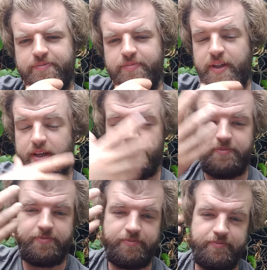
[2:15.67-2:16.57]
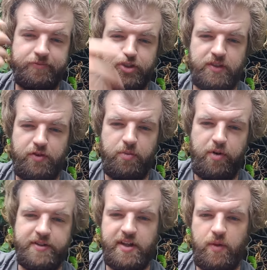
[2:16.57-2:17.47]
But yeah, just a few
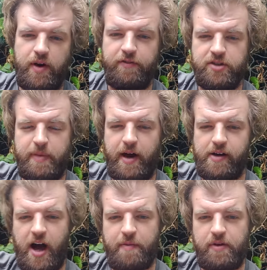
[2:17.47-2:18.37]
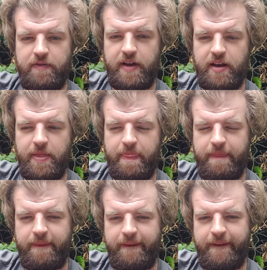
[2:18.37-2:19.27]
points anyway, just about how I've been feeling.
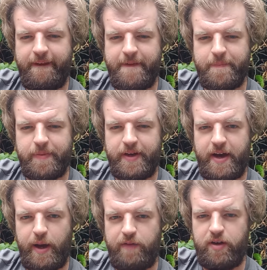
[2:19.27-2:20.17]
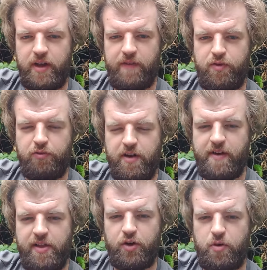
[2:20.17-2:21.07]
But yeah, if you agree with
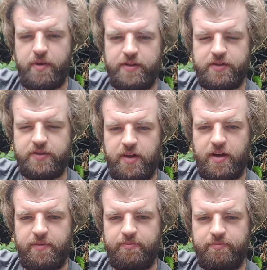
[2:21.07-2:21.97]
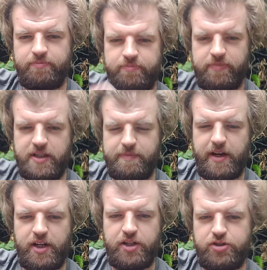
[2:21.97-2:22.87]
any of the comments, please make
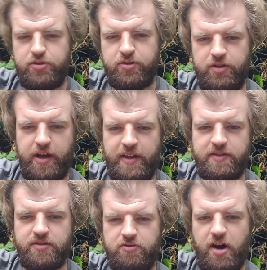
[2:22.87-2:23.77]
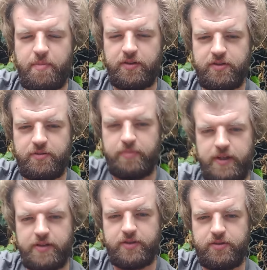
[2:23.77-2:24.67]
sure you hit the subscribe button.
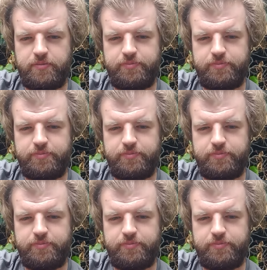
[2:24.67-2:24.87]
Peace.